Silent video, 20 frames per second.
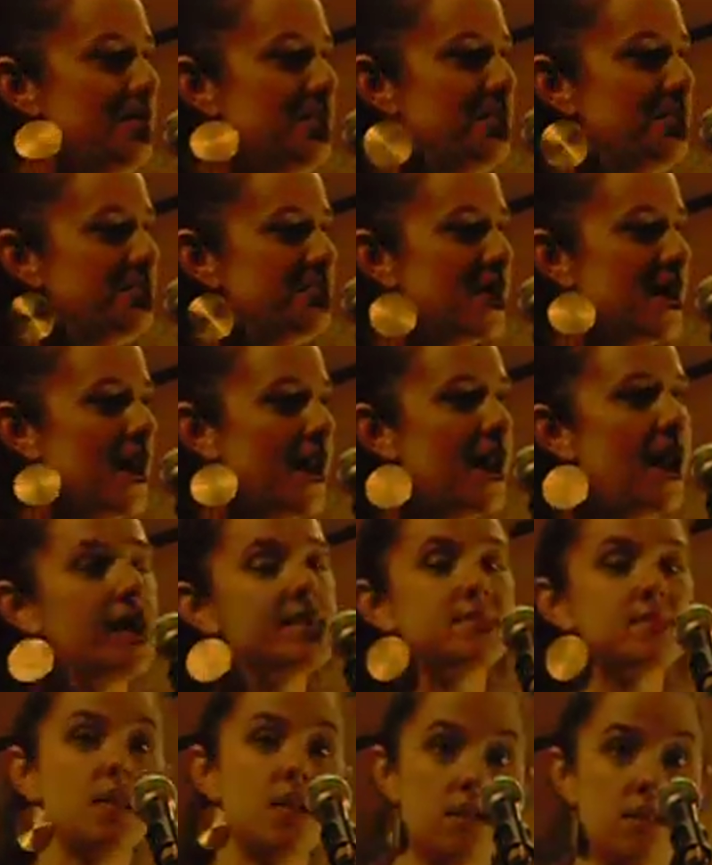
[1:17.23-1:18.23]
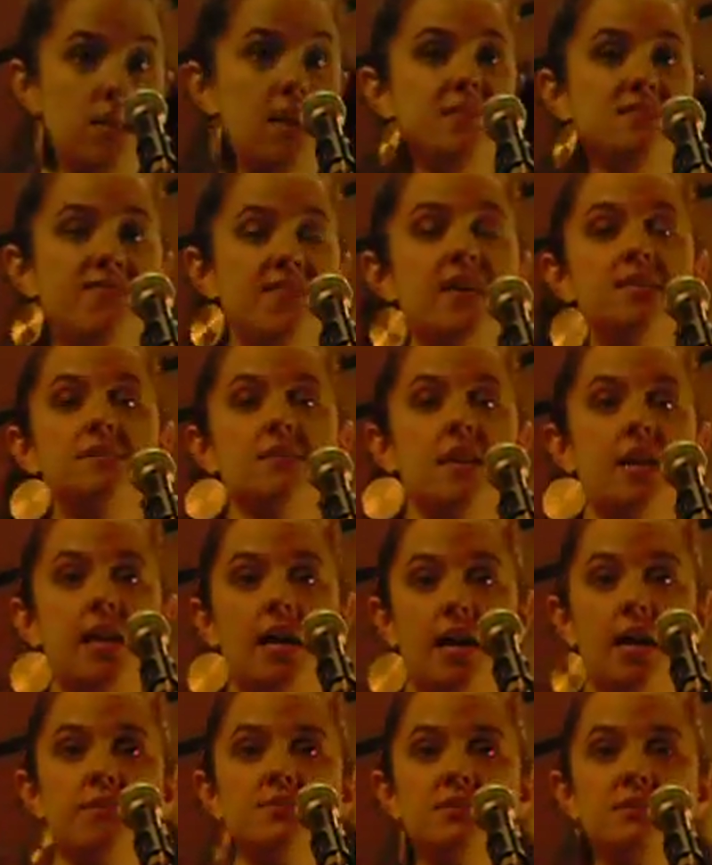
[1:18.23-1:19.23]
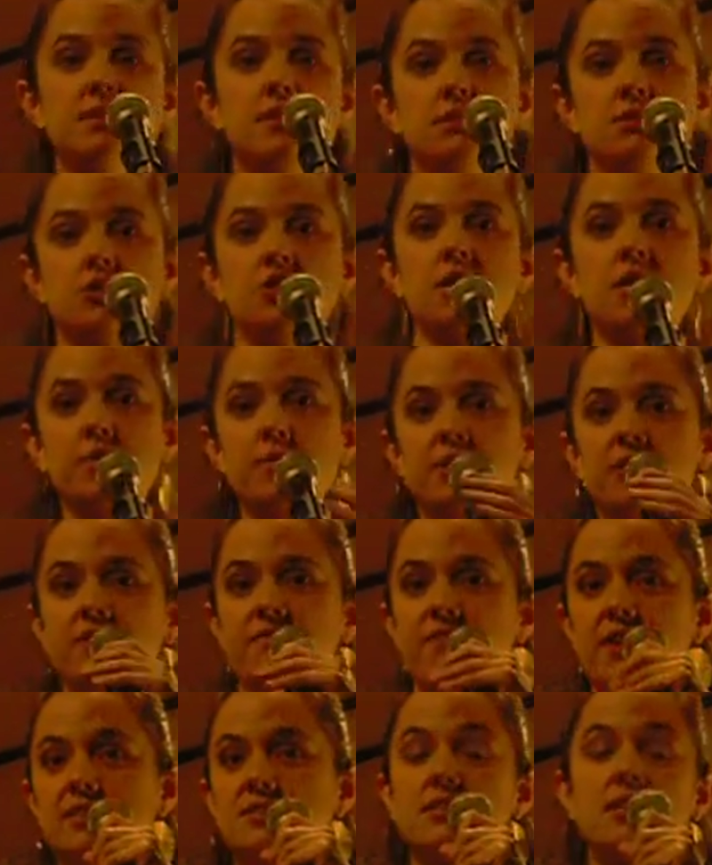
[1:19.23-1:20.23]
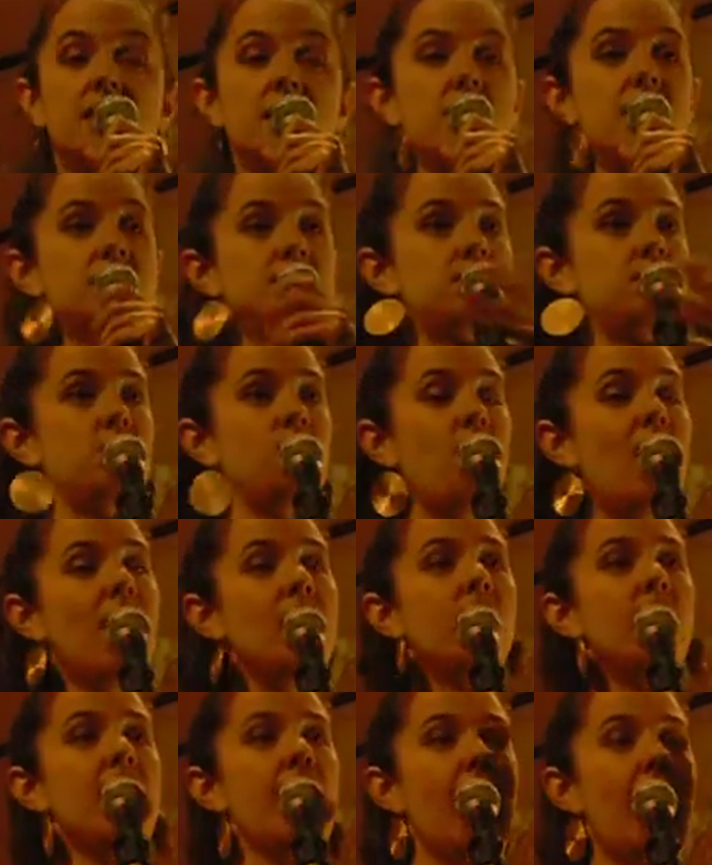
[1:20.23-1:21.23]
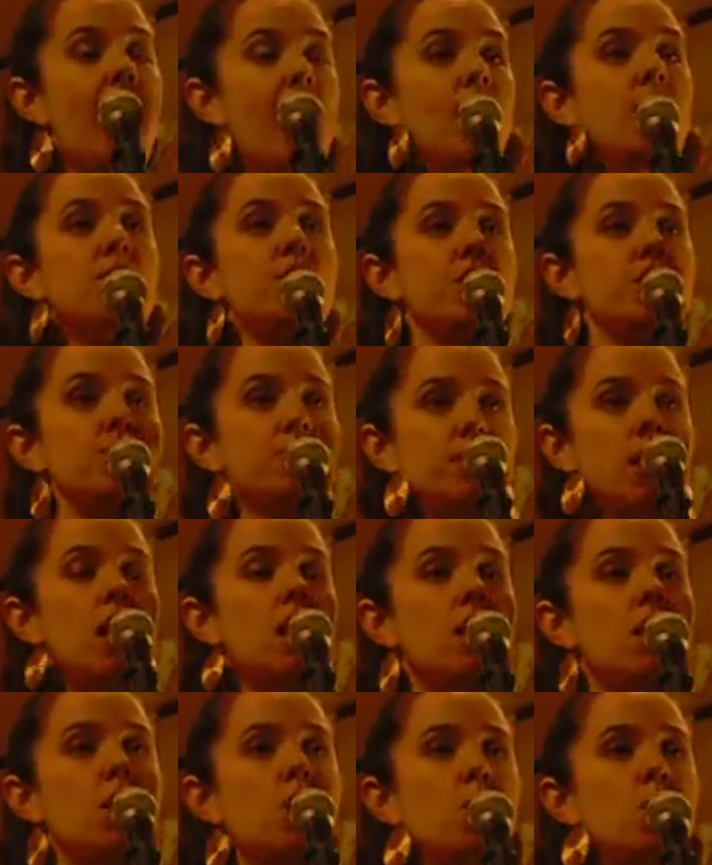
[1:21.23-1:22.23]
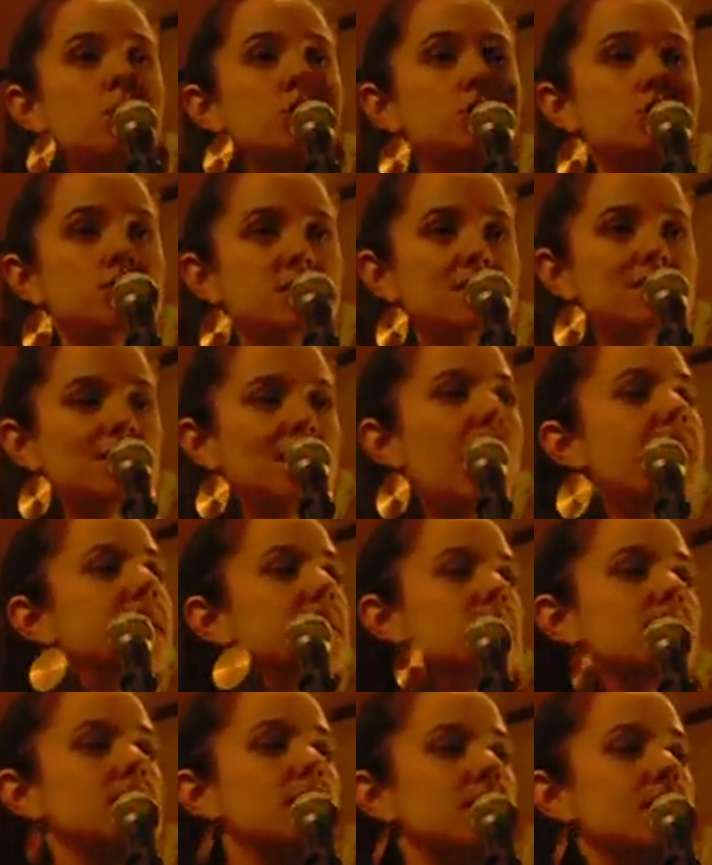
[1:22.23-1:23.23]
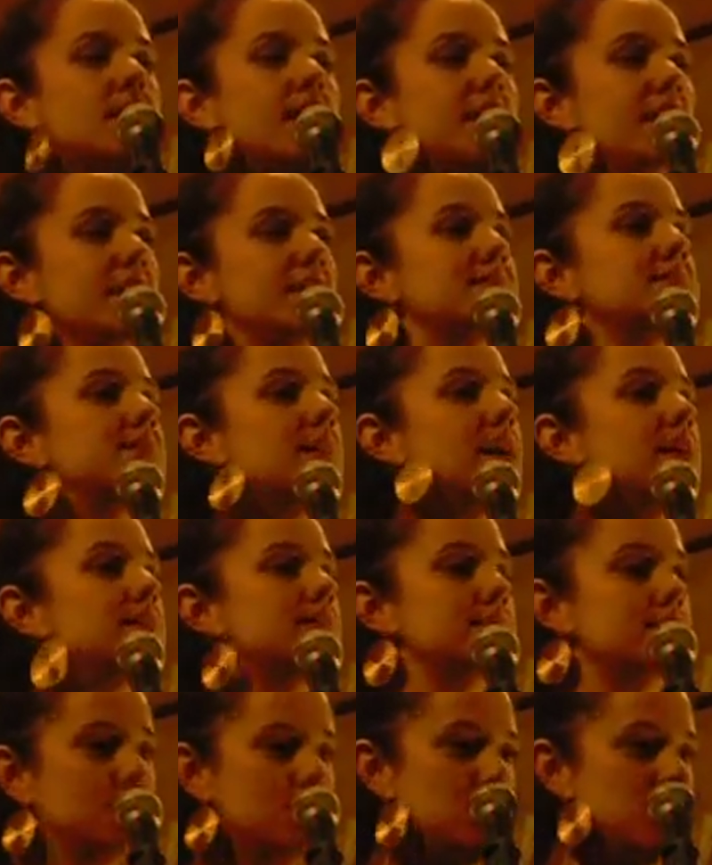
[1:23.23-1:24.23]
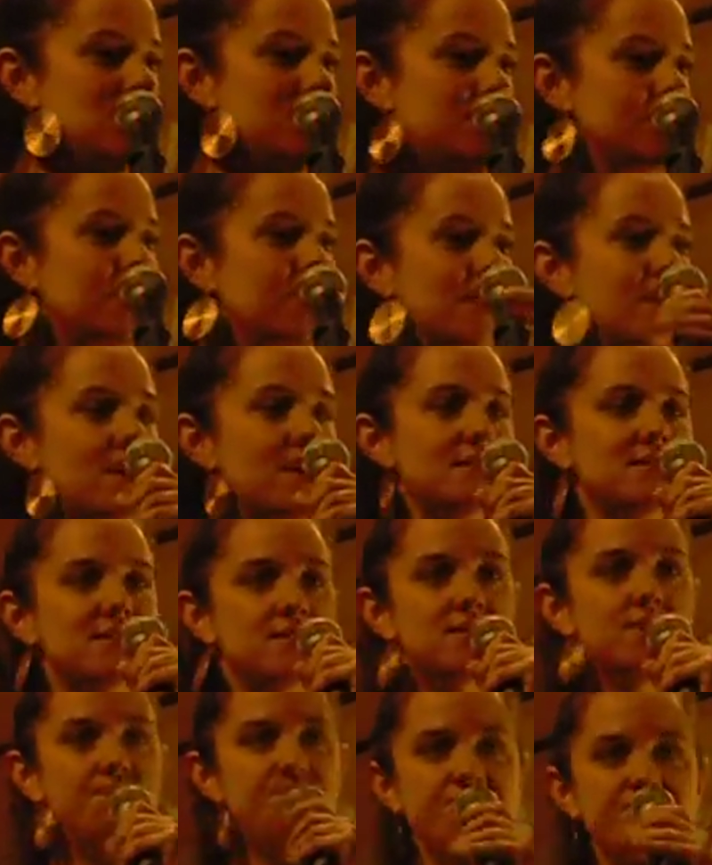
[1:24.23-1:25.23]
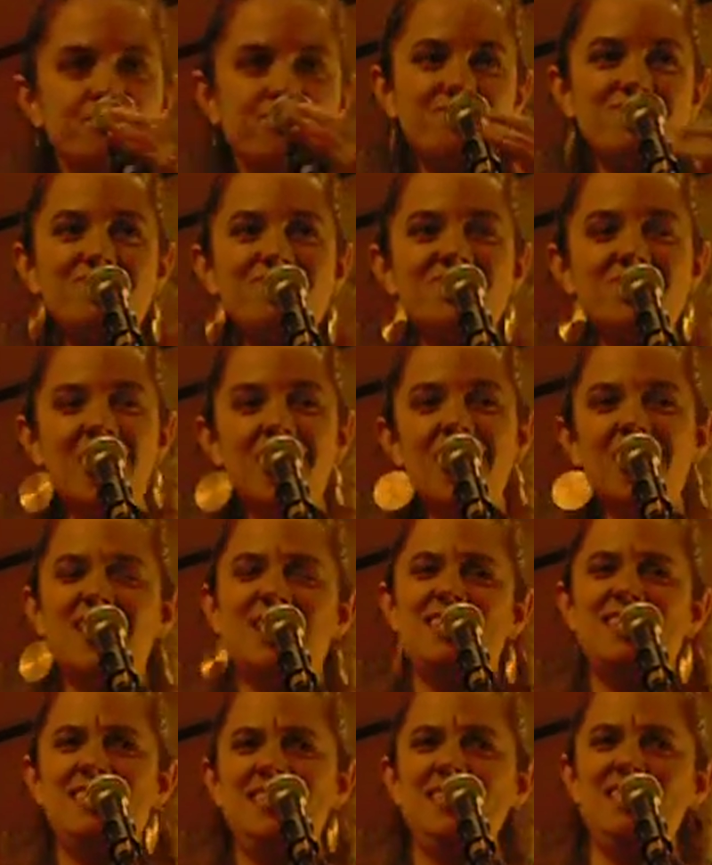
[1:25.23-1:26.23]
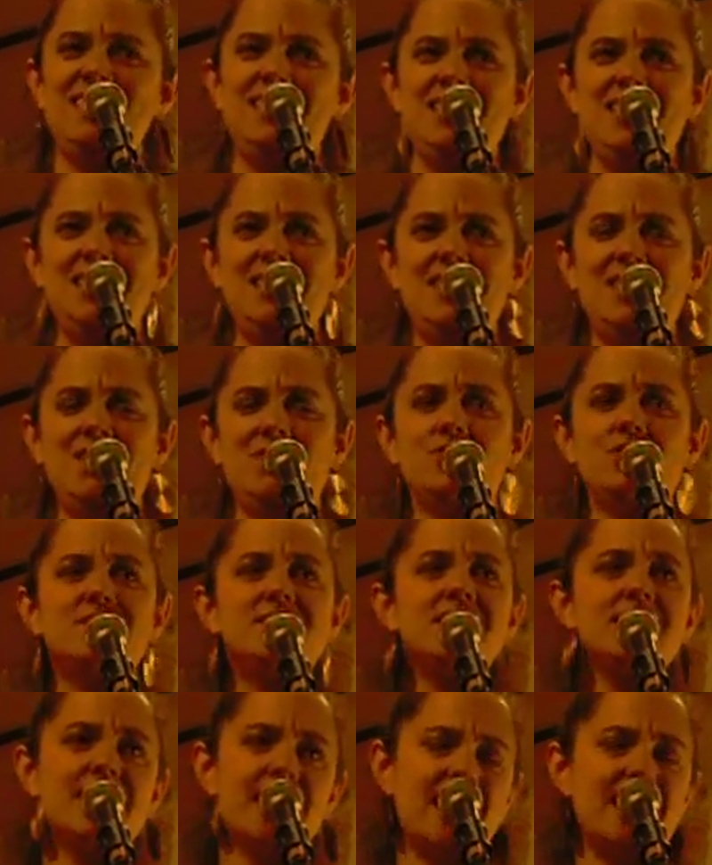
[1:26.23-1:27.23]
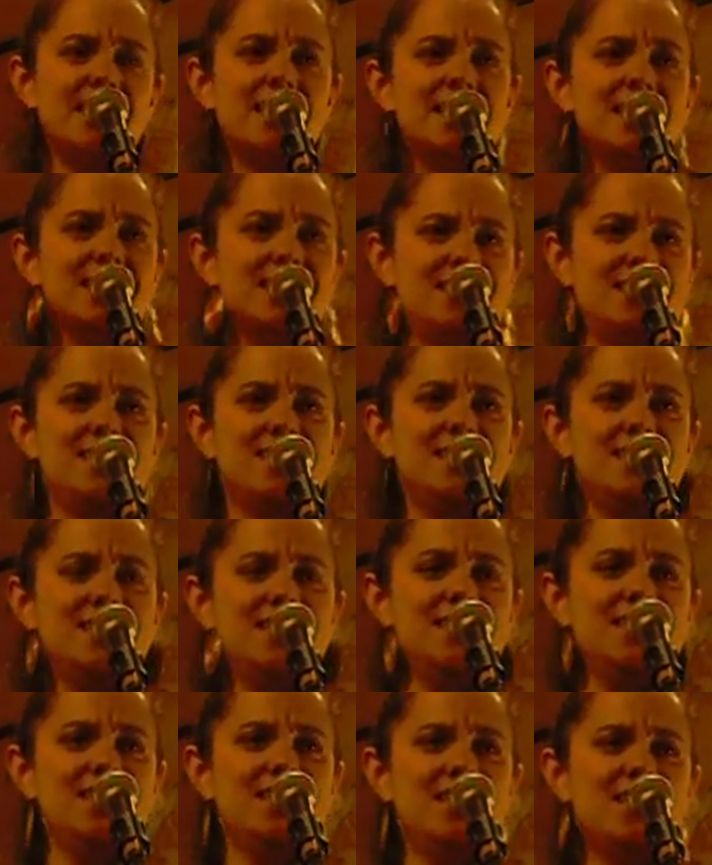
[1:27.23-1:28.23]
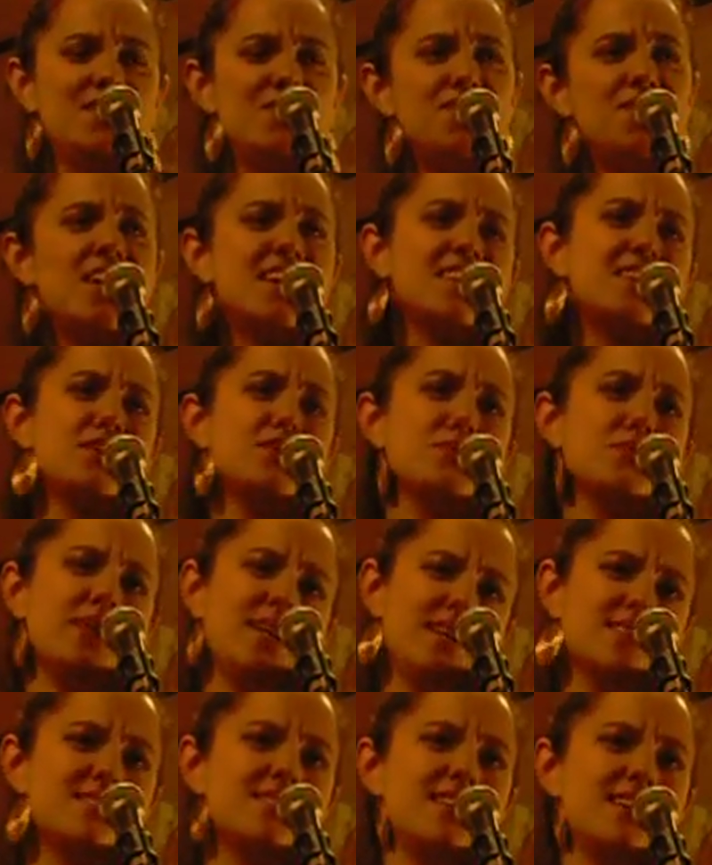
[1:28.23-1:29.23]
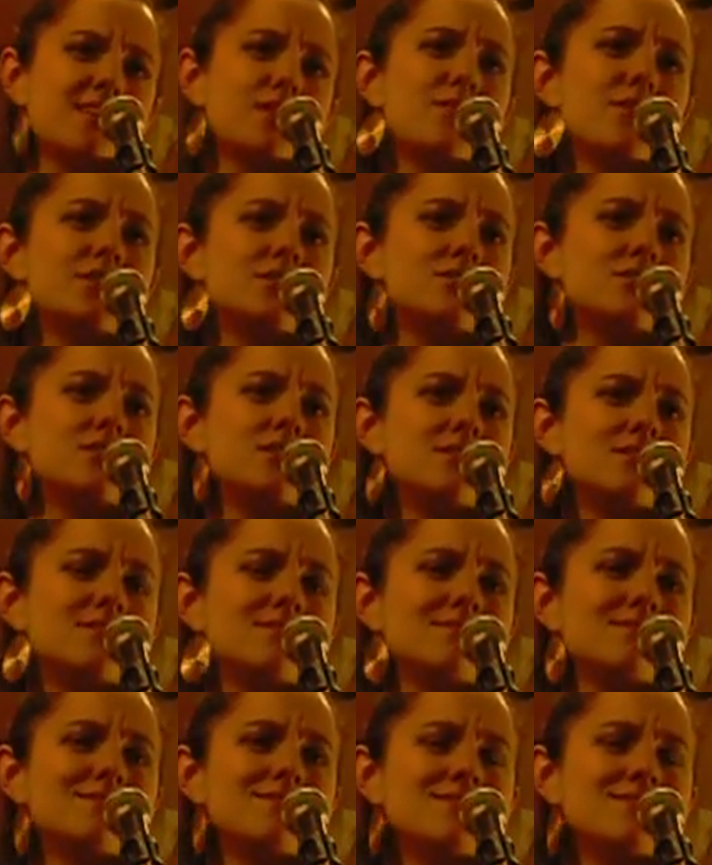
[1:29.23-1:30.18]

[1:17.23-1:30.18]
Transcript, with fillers: And I said, that's fascinating. And I was genuinely fascinated. I said, wow, how do you know she's enlightened? And he says, just like this. Well, you see, Katie, the fact that you asked that question